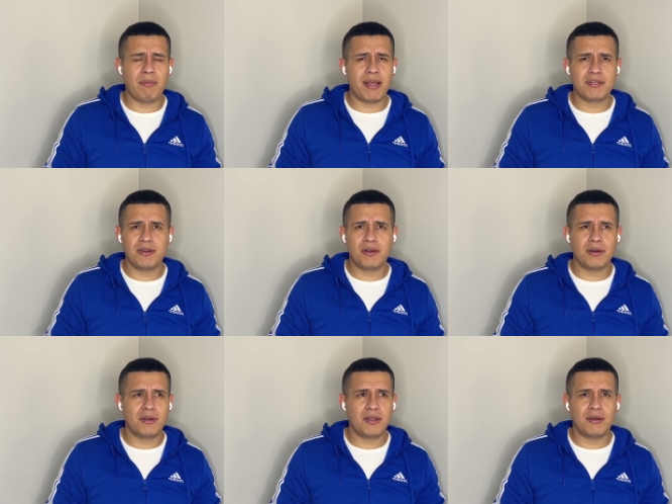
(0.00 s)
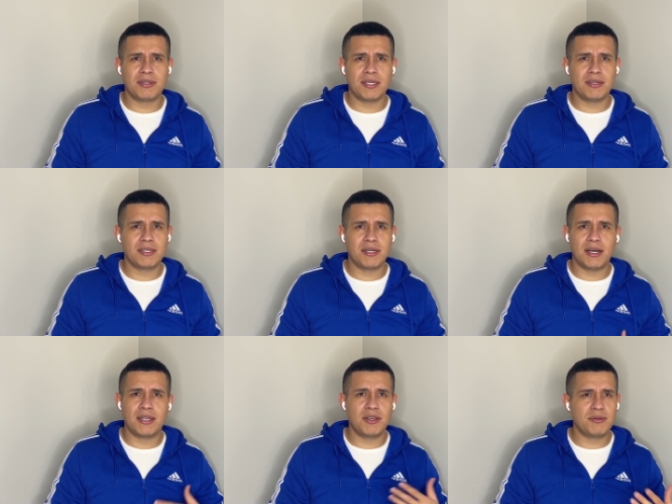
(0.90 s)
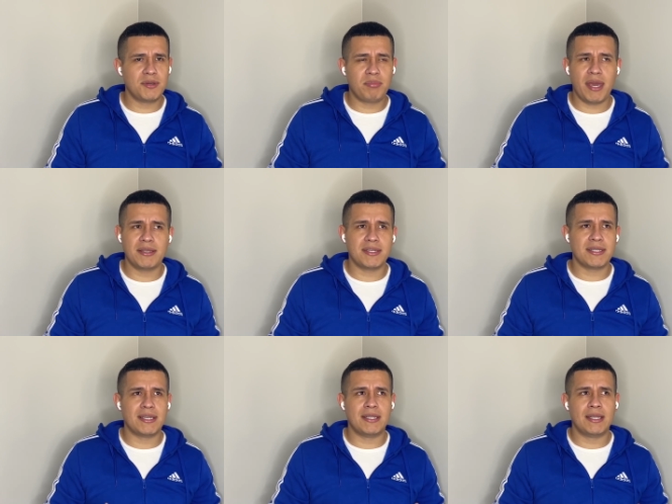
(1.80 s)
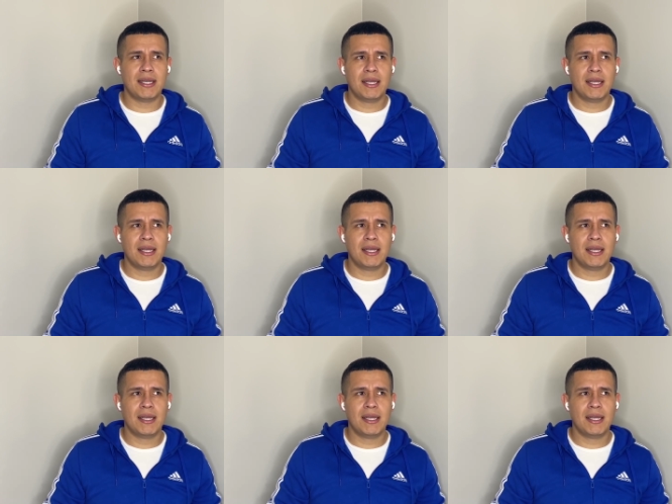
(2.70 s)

Make sure you go to you know to, to other YouTube pages and